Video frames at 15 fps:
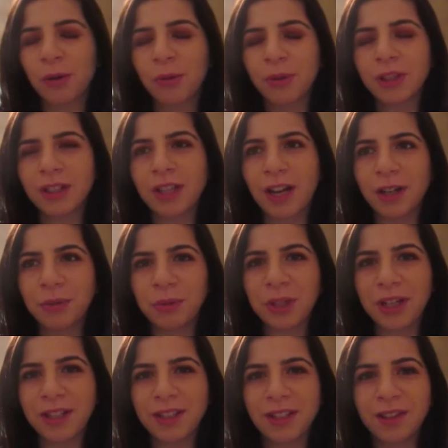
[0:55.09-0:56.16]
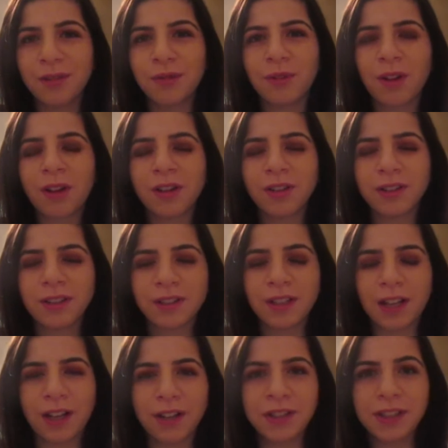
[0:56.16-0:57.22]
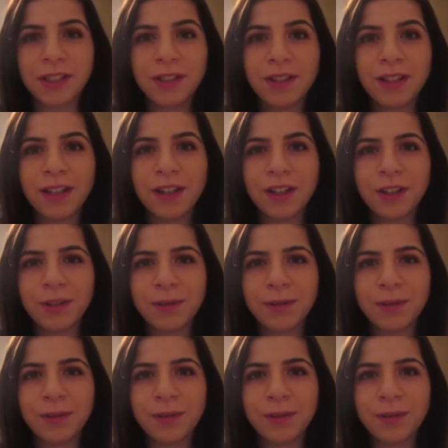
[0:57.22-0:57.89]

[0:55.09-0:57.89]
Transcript: really tired, but I ended the vlog. So yeah, I'll see you later.